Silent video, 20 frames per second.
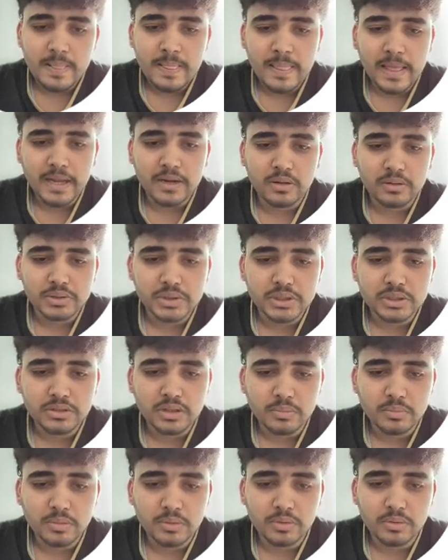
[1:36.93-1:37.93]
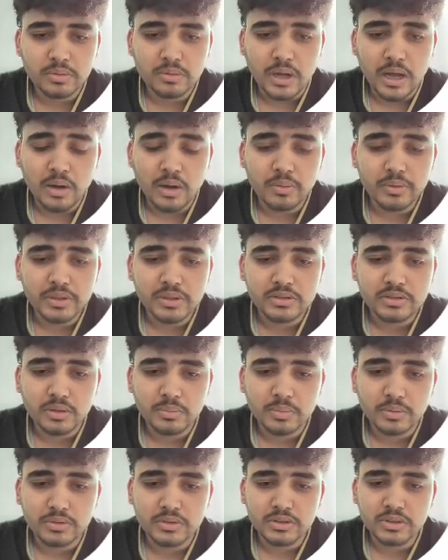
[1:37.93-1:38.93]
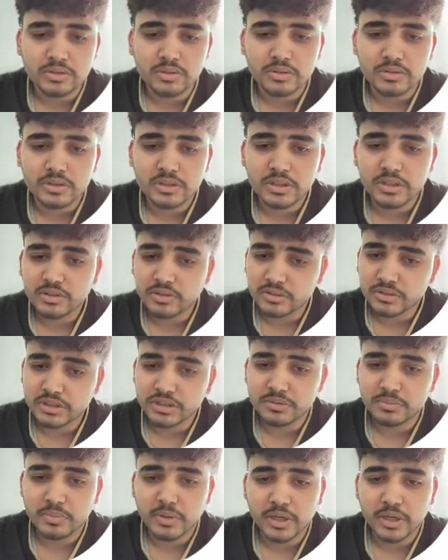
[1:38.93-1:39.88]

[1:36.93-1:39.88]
and also how it supports industry's